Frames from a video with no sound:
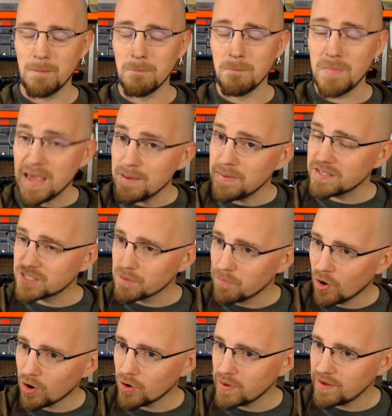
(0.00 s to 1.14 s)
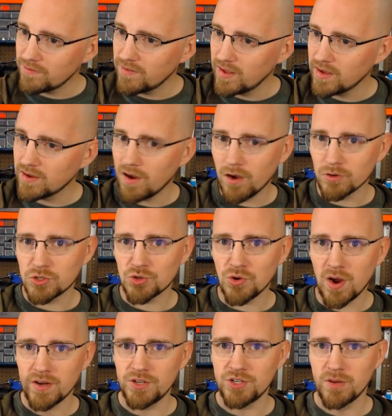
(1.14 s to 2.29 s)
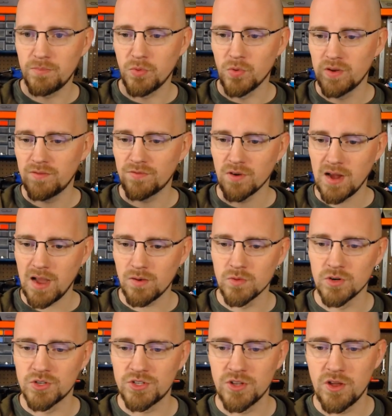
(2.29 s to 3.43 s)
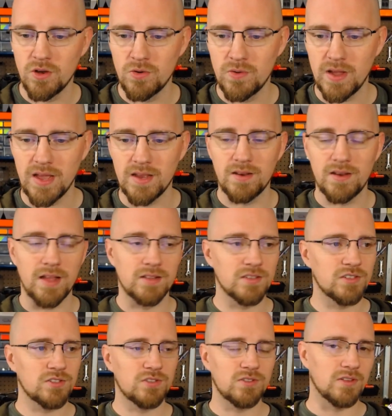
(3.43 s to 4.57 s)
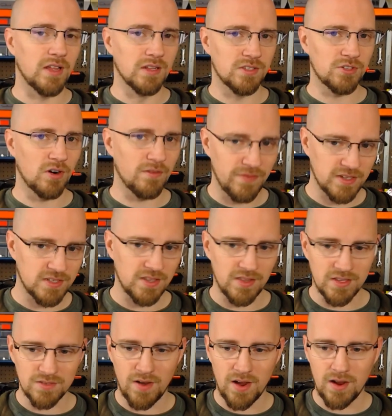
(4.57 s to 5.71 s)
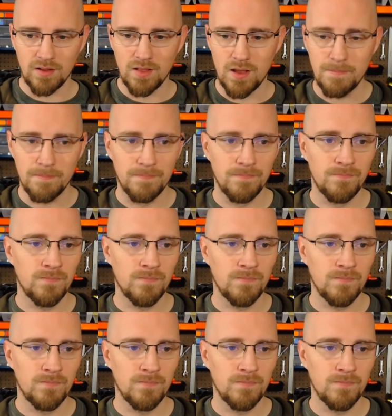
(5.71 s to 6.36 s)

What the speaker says: maybe tomorrow evening I'll try to jump on for an hour or so and start fixing this file up.